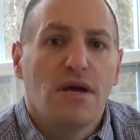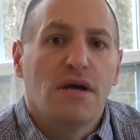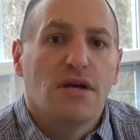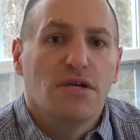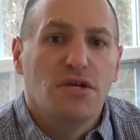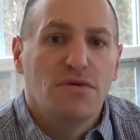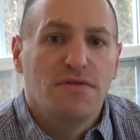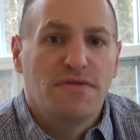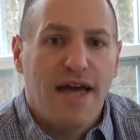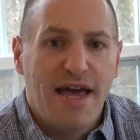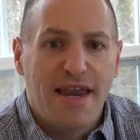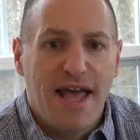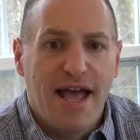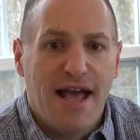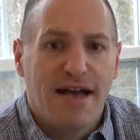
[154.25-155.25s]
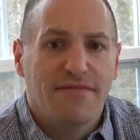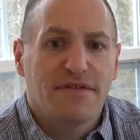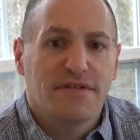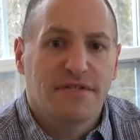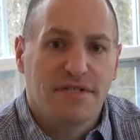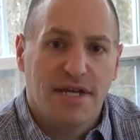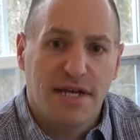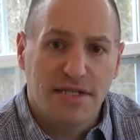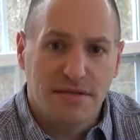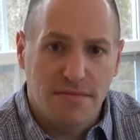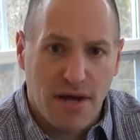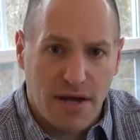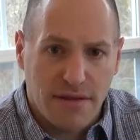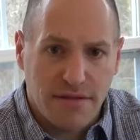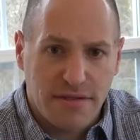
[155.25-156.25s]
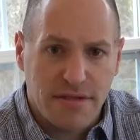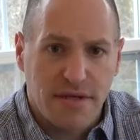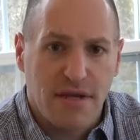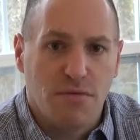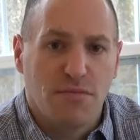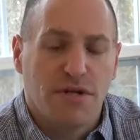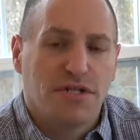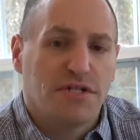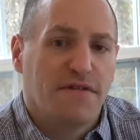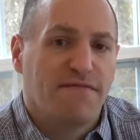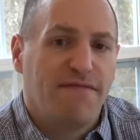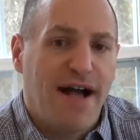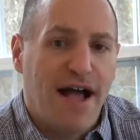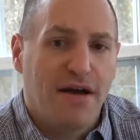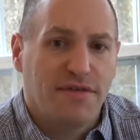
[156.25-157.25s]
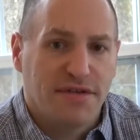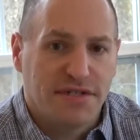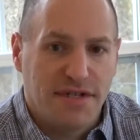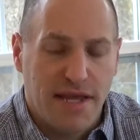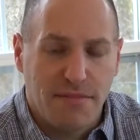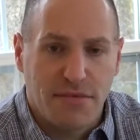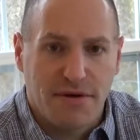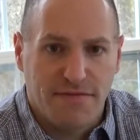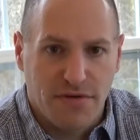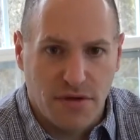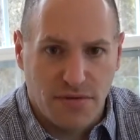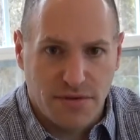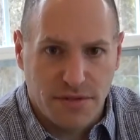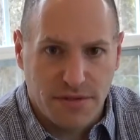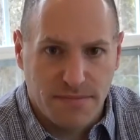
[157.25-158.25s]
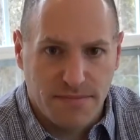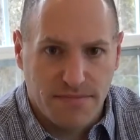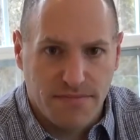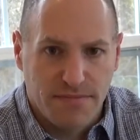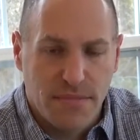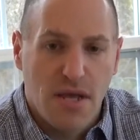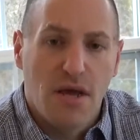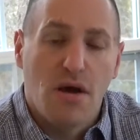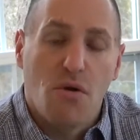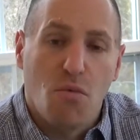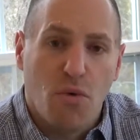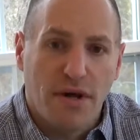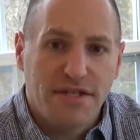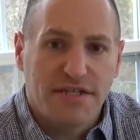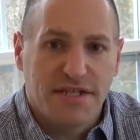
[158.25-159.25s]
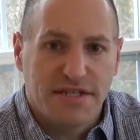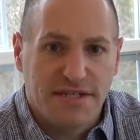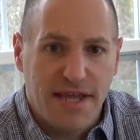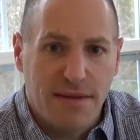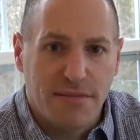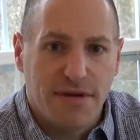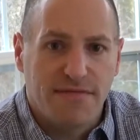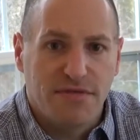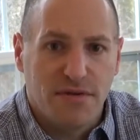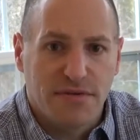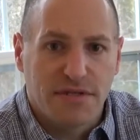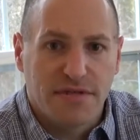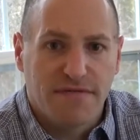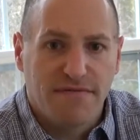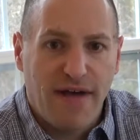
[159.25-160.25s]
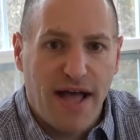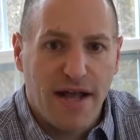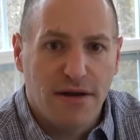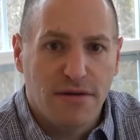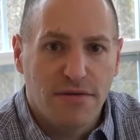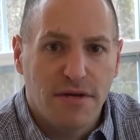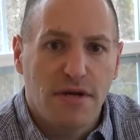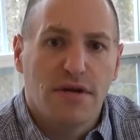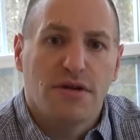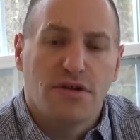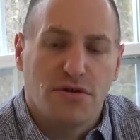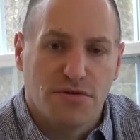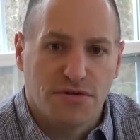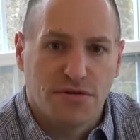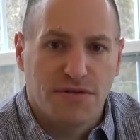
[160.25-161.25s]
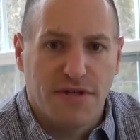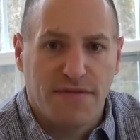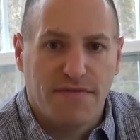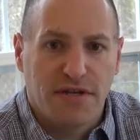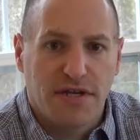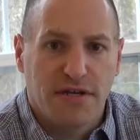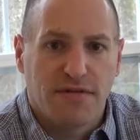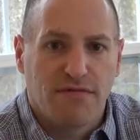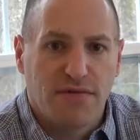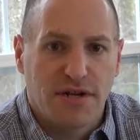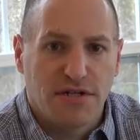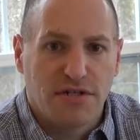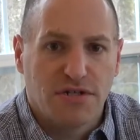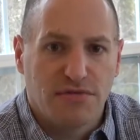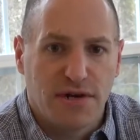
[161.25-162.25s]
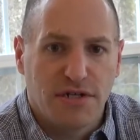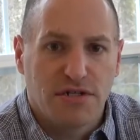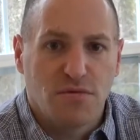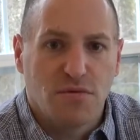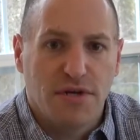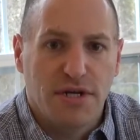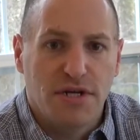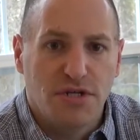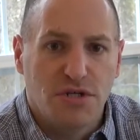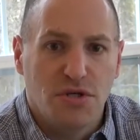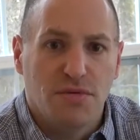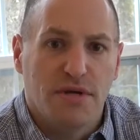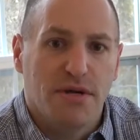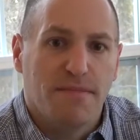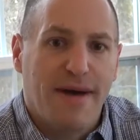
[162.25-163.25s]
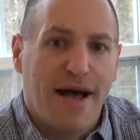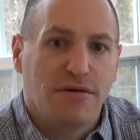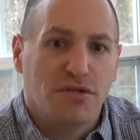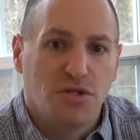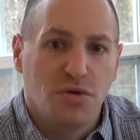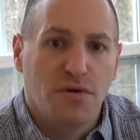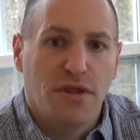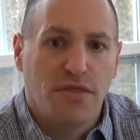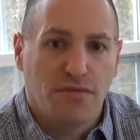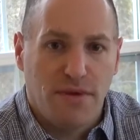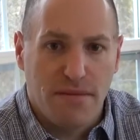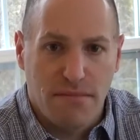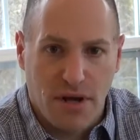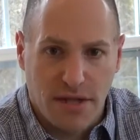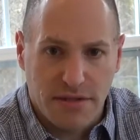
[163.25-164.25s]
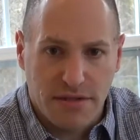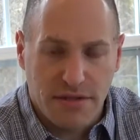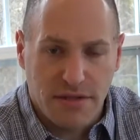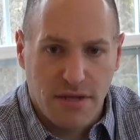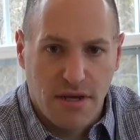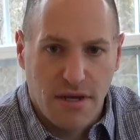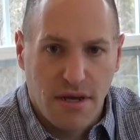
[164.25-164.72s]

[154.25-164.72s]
You then have 6 months in which to file the statement of use. Once the statement of use is filed, your certificate of registration will issue in about 2 to 3 months.